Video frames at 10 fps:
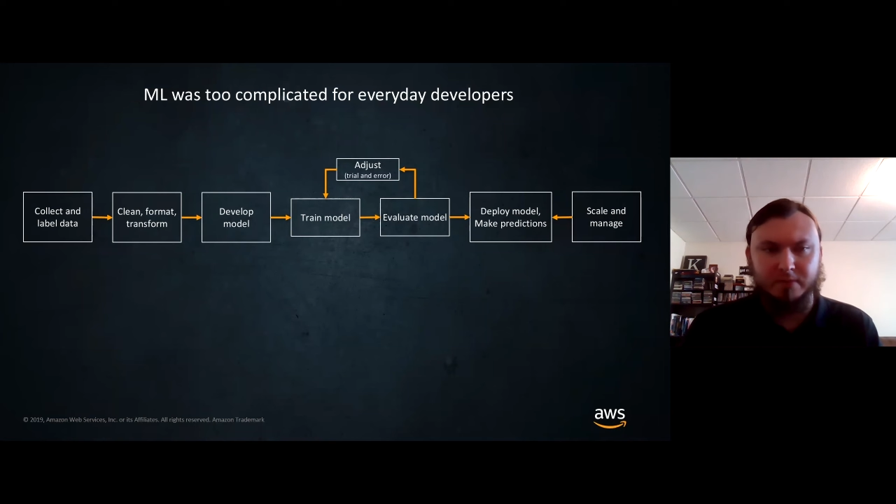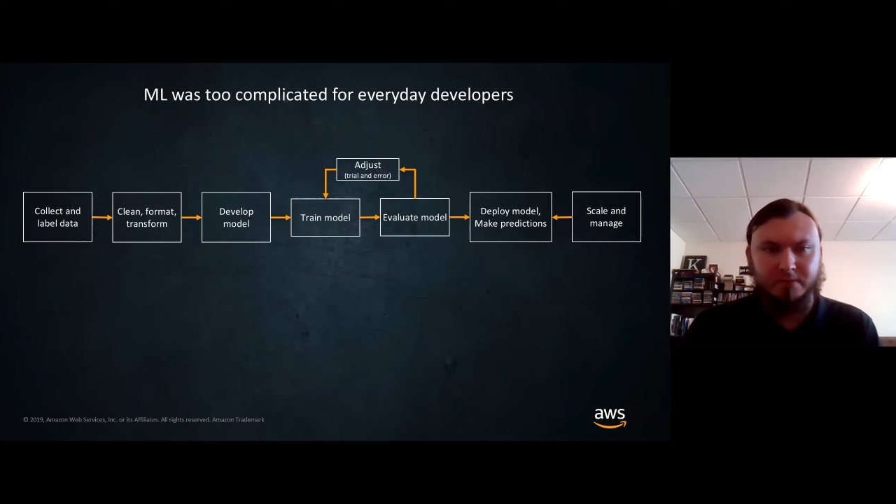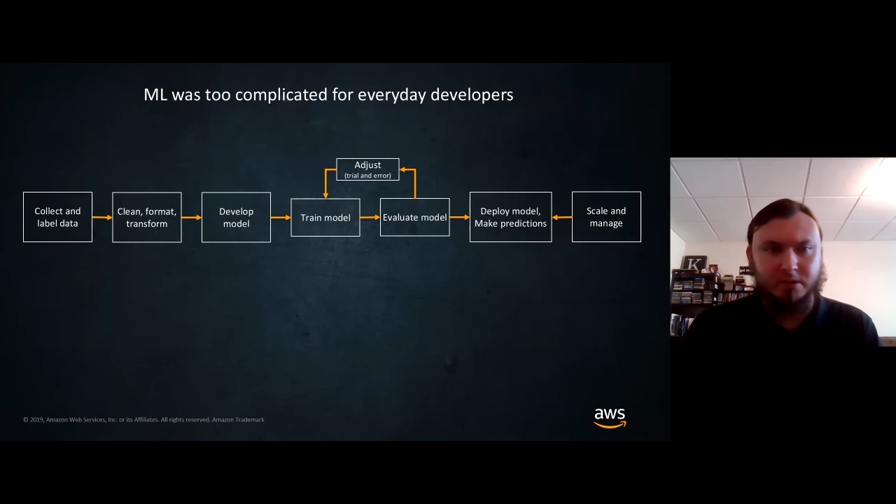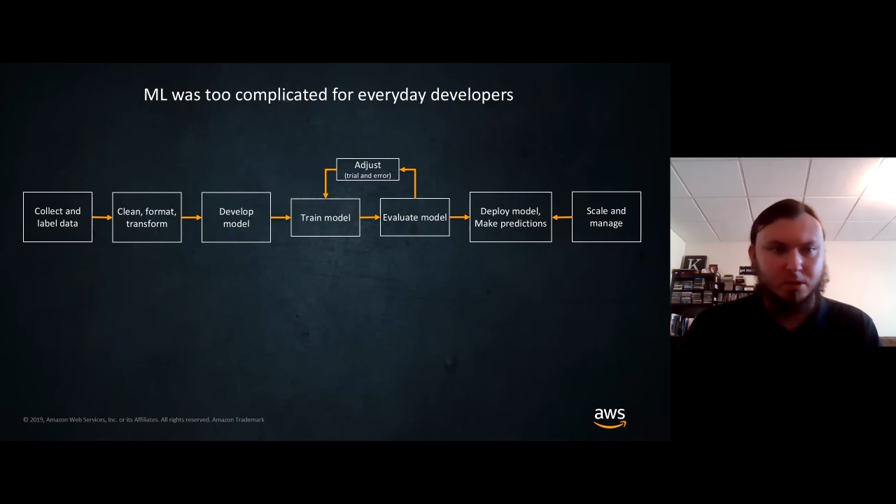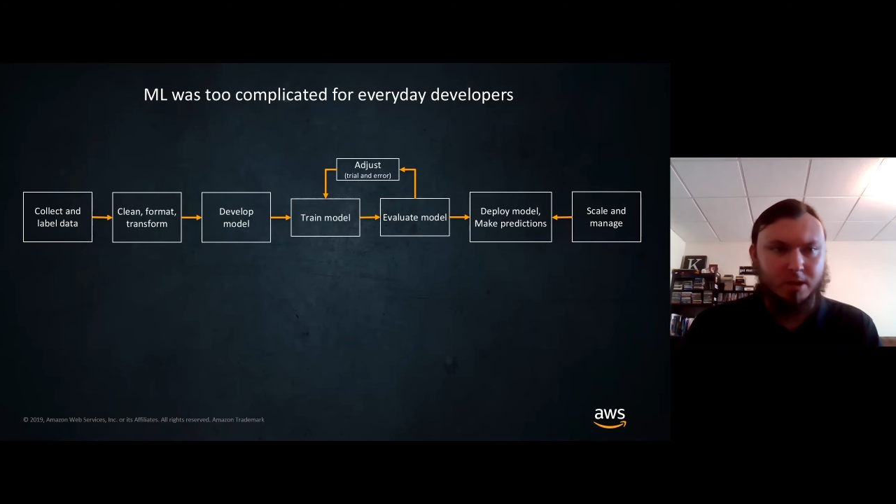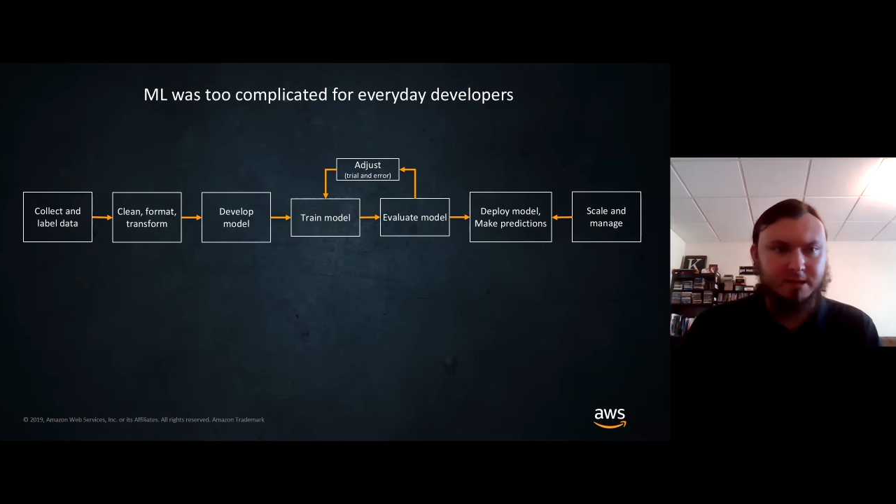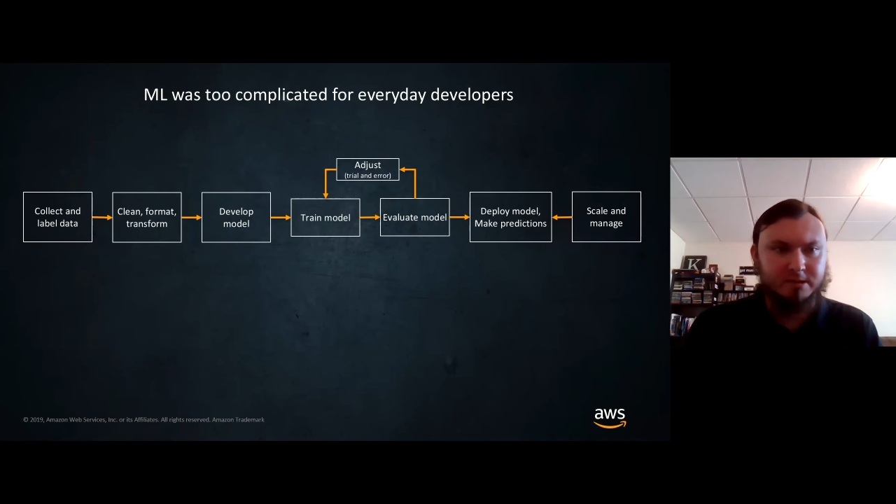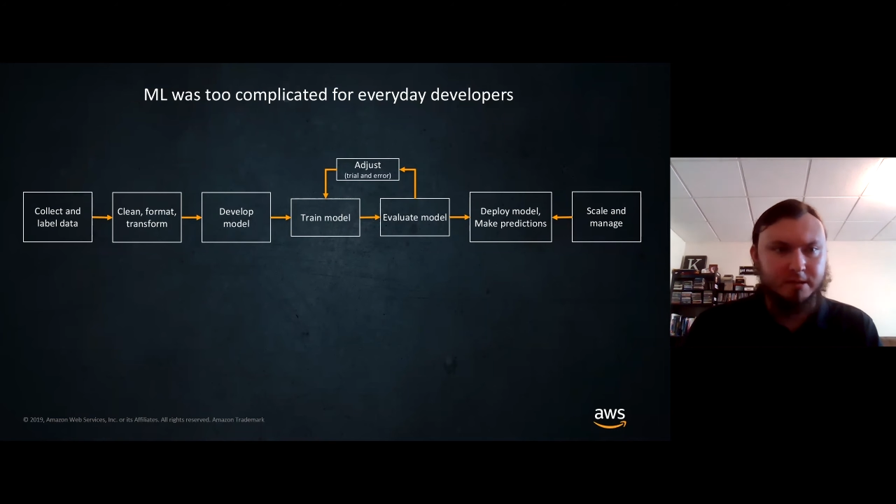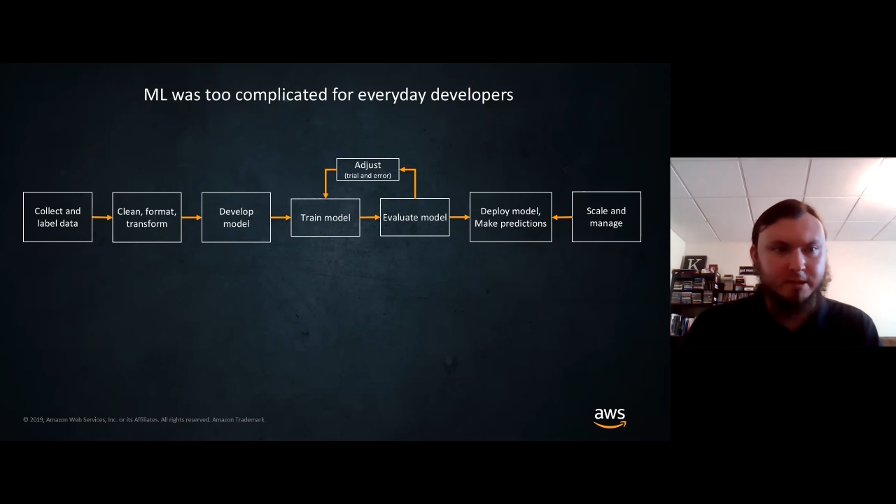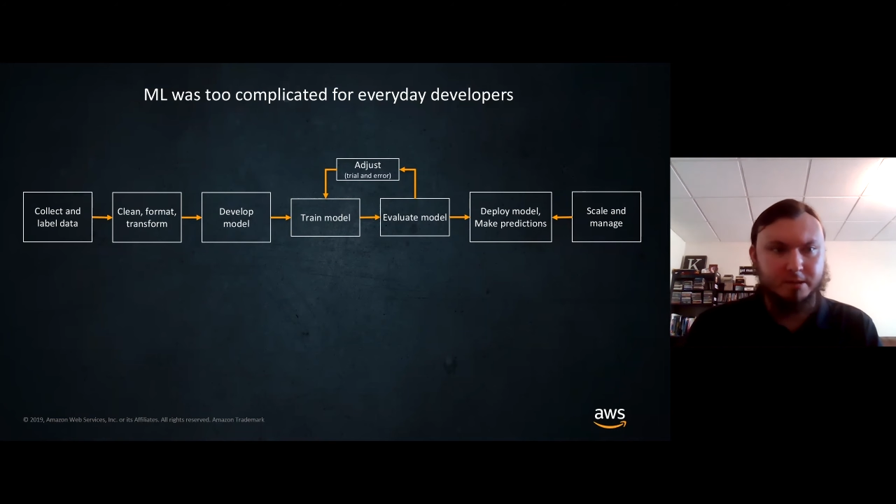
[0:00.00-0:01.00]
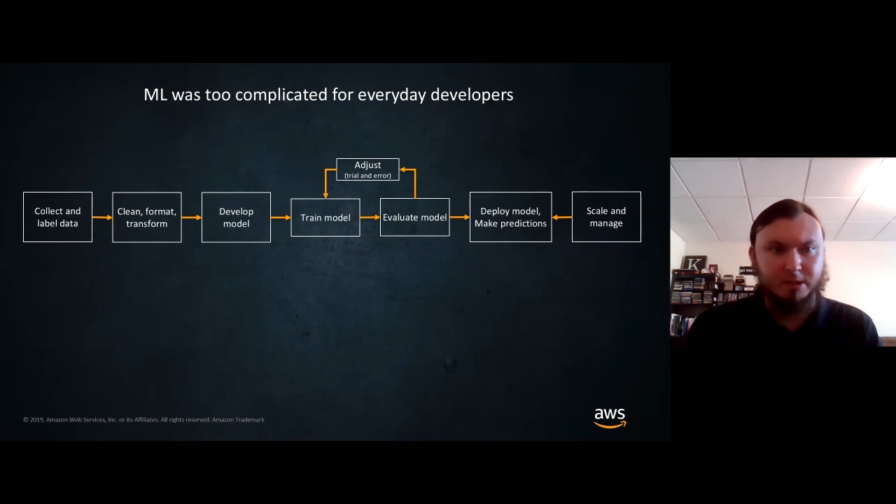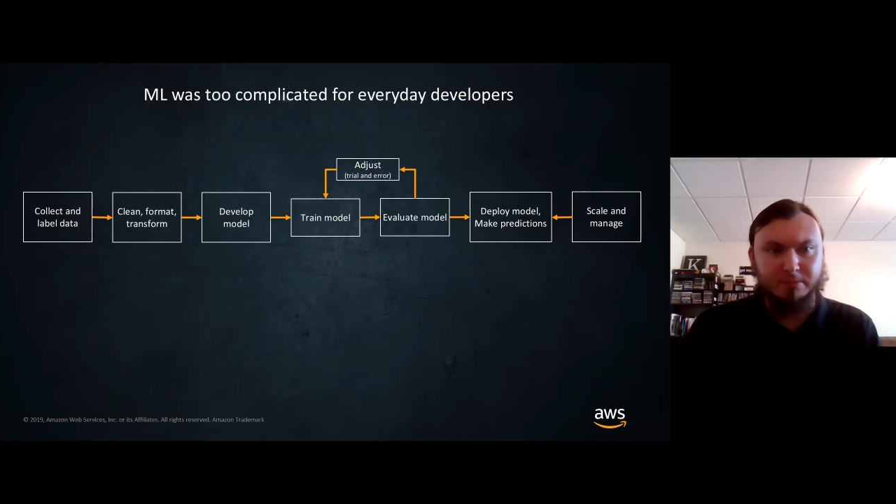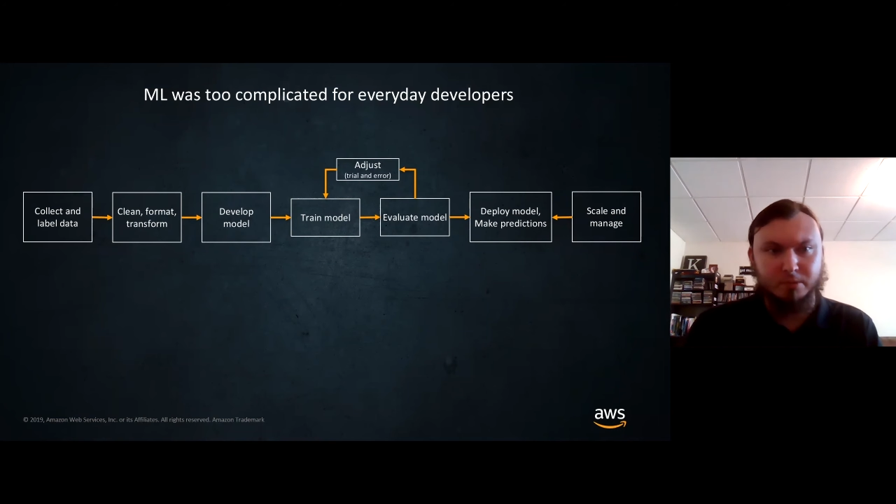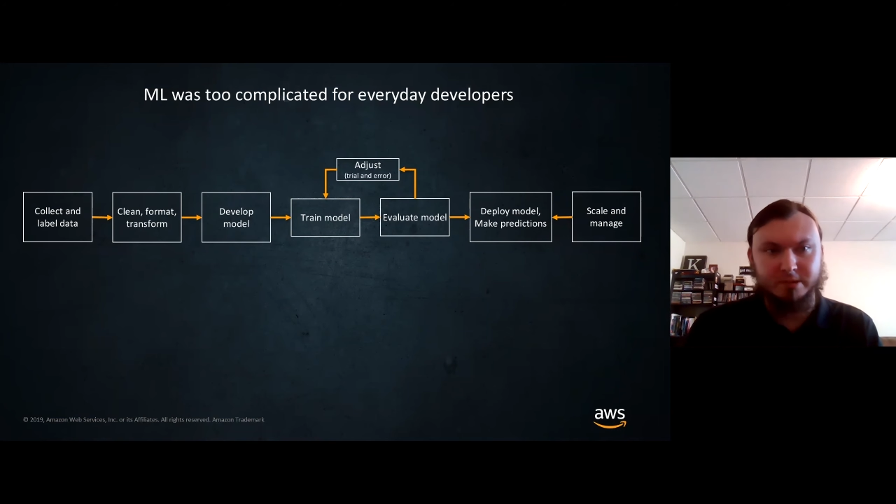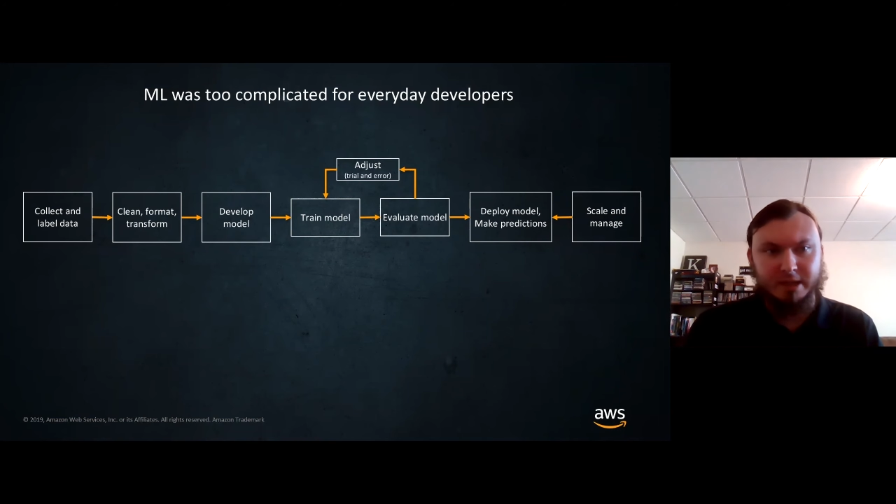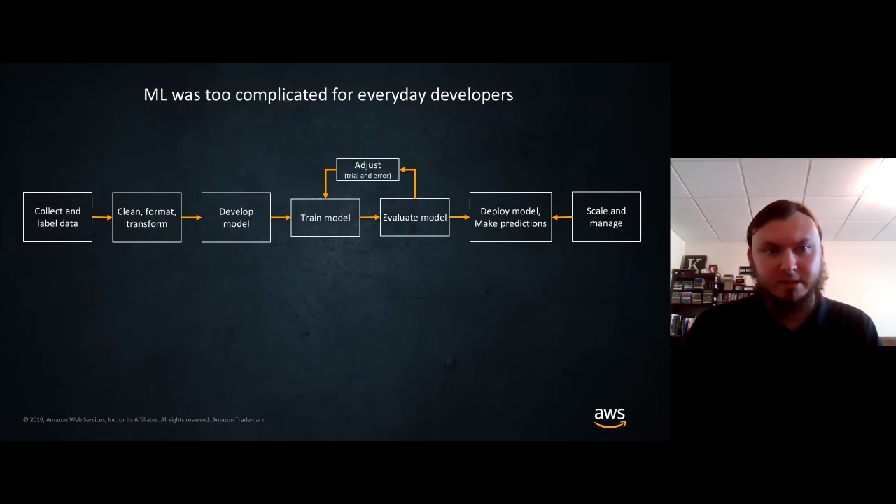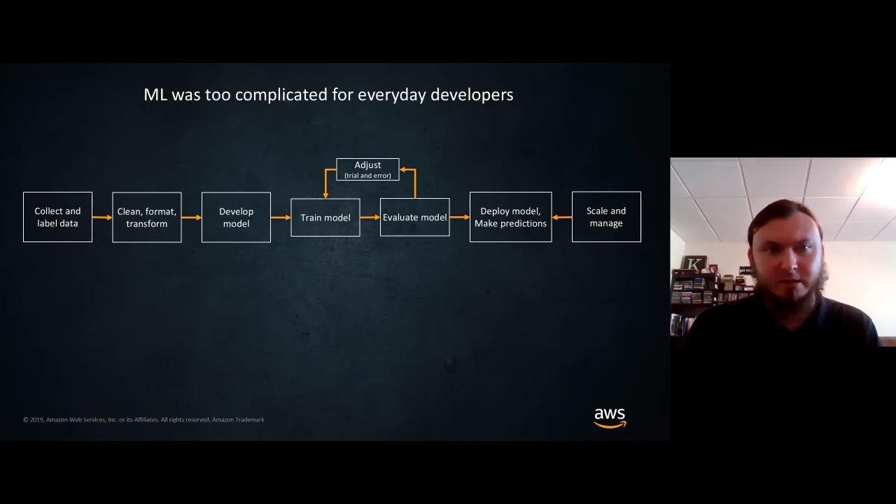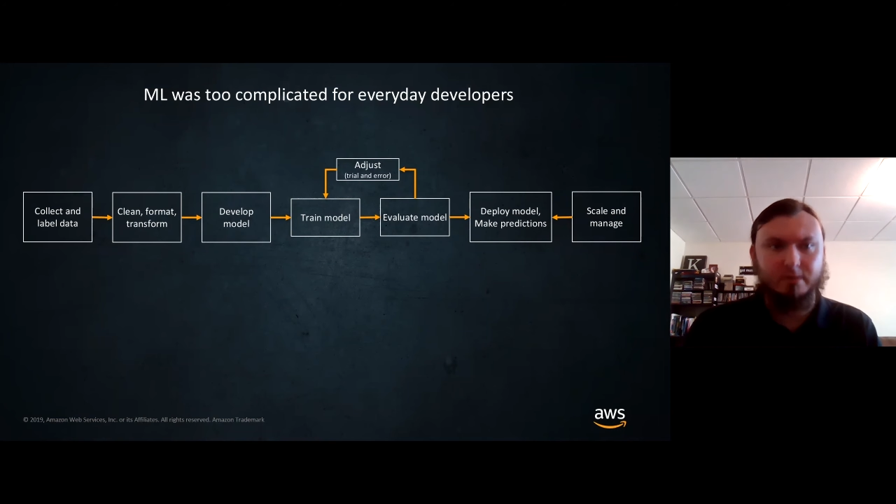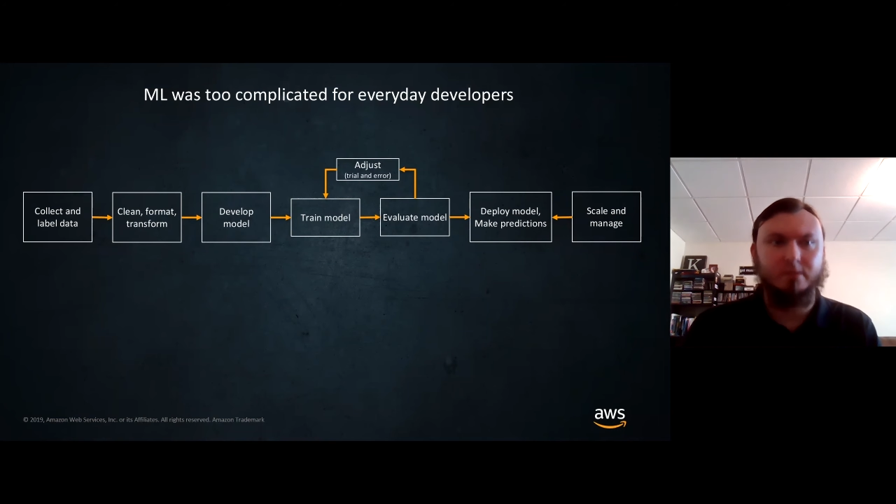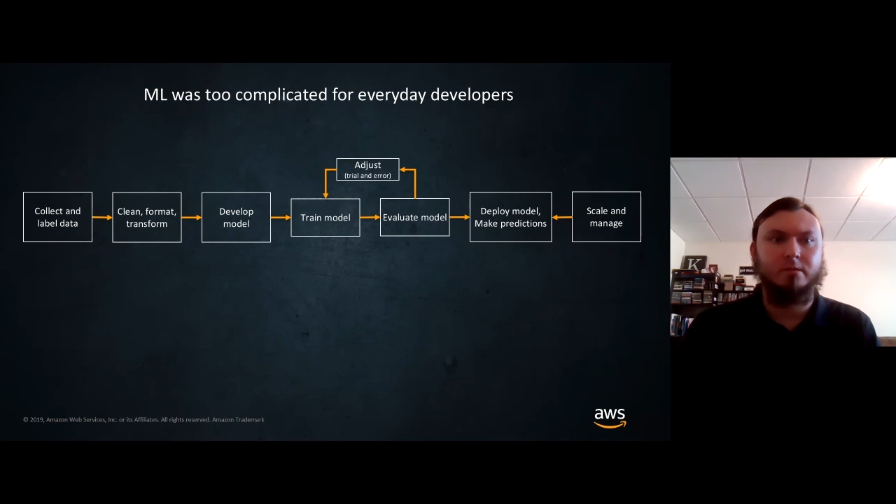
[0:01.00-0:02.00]
You have to collect and label
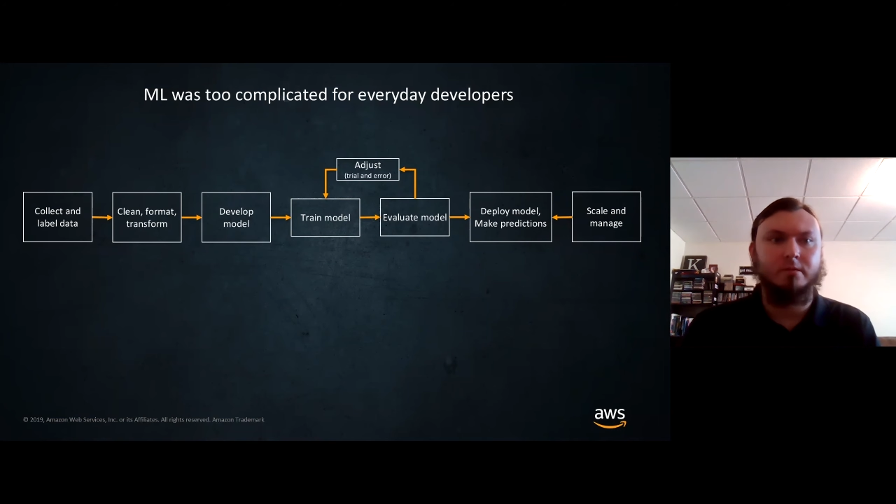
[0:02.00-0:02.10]
data,